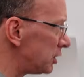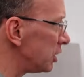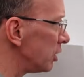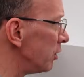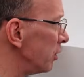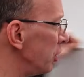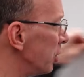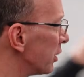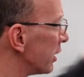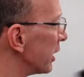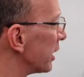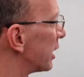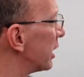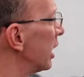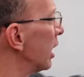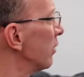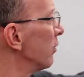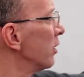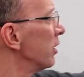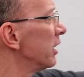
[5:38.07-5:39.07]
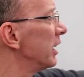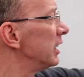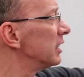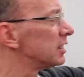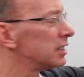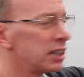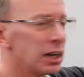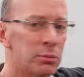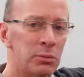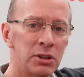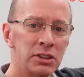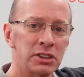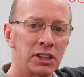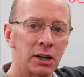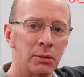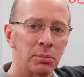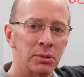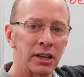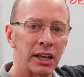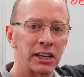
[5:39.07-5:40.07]
to, you can cover these numbers
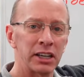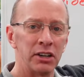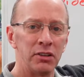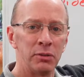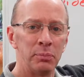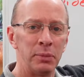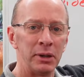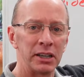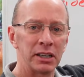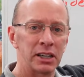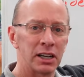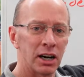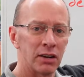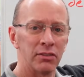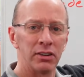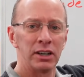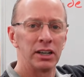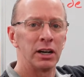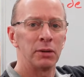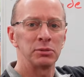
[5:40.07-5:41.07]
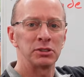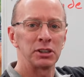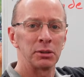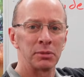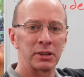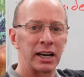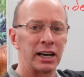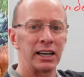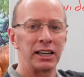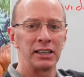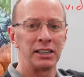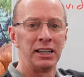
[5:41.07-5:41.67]
up like you would be covering up some kind